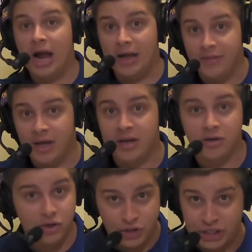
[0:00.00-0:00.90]
and
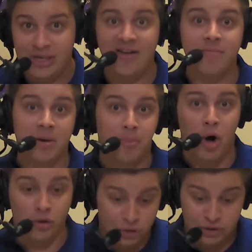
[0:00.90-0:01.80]
then you still have Mick
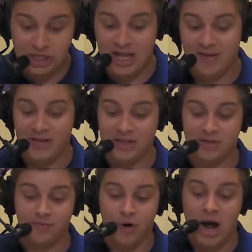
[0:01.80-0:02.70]
Paul, you still have
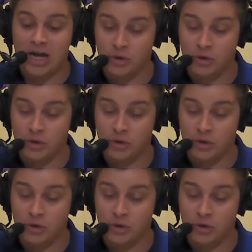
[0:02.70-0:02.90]
Ethan Fry,